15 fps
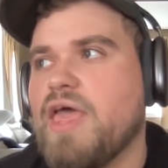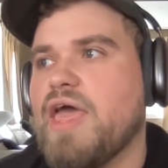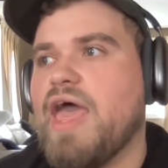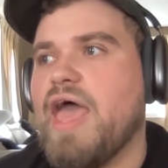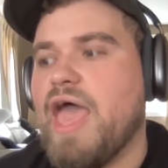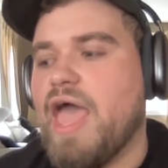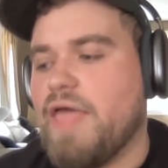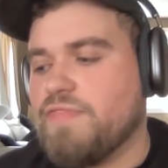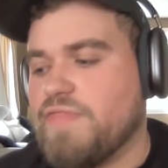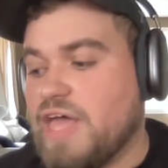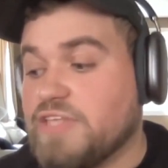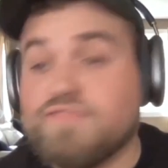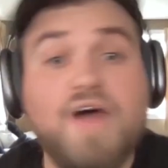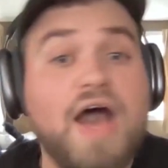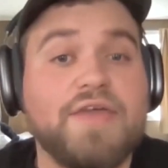And that's
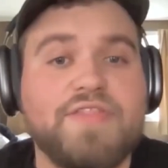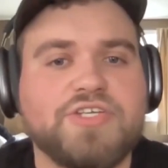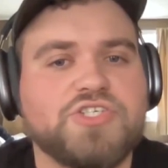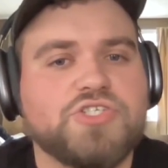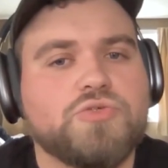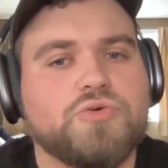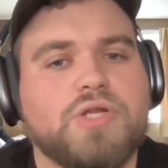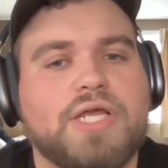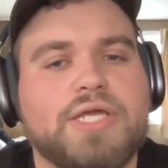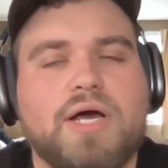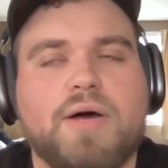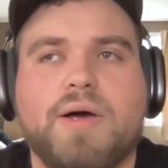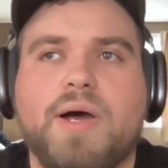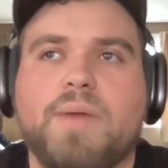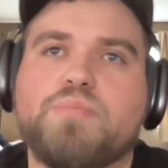fine. That's just sort of like
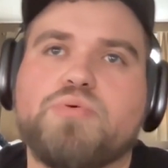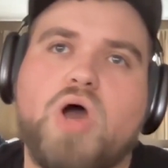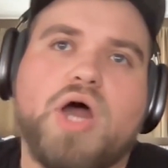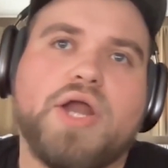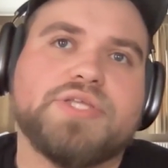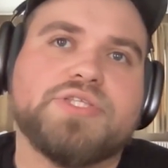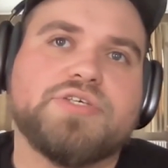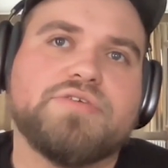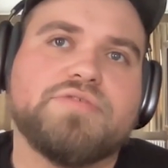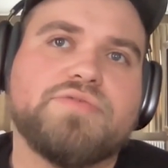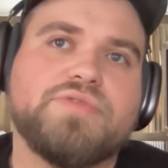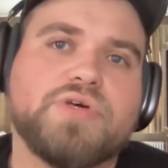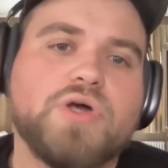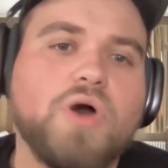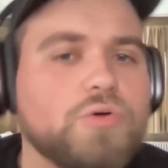a product of
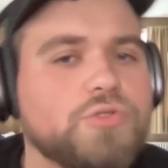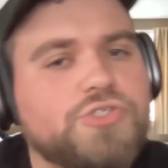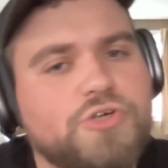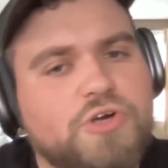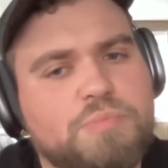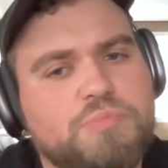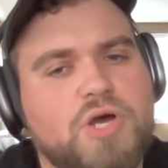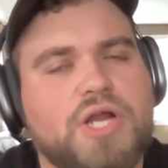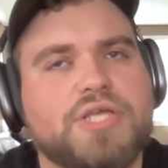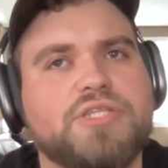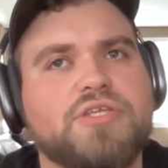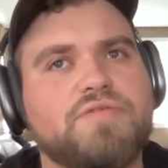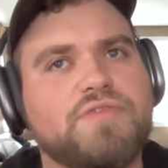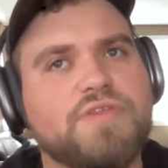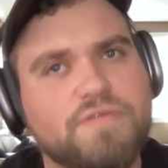the culture, a product
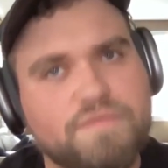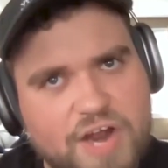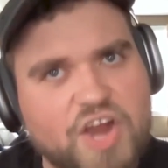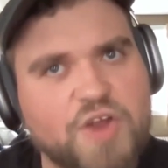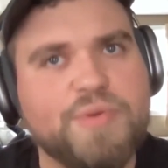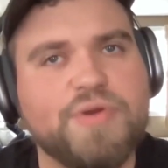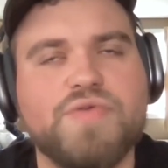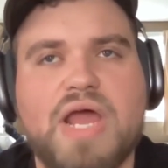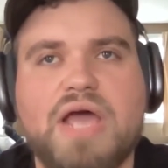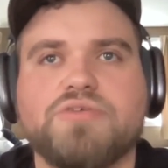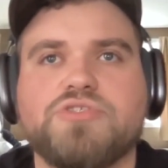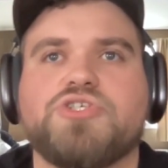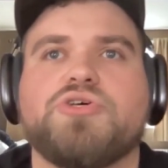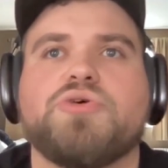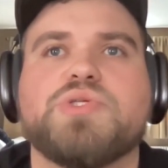of the environment around
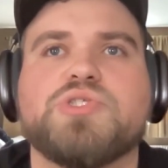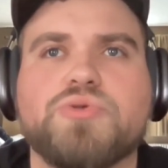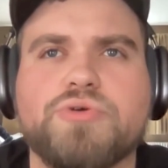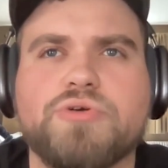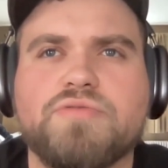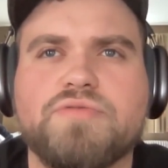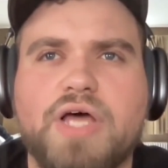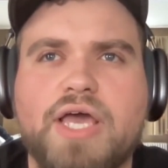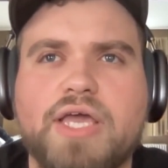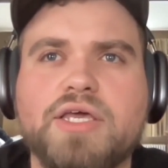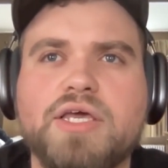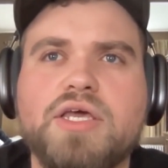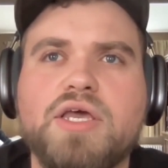you, and sort of like